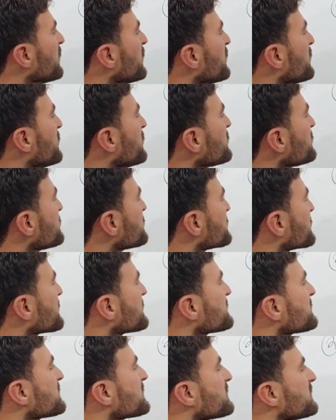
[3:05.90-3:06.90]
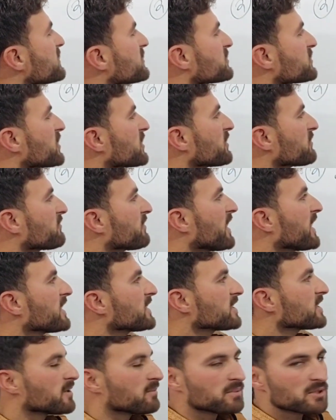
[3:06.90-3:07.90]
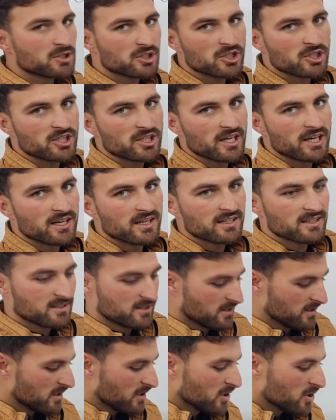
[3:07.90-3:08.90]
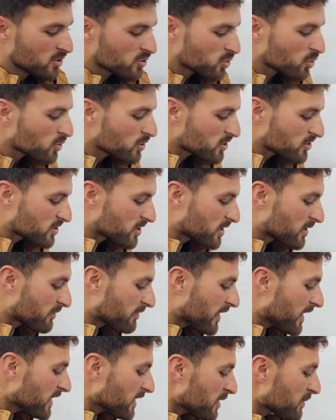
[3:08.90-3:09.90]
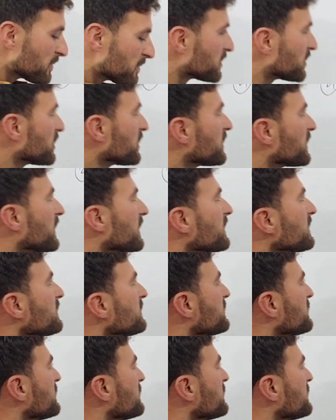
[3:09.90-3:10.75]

Let's discuss the stratified epithelia. So the stratified epithelia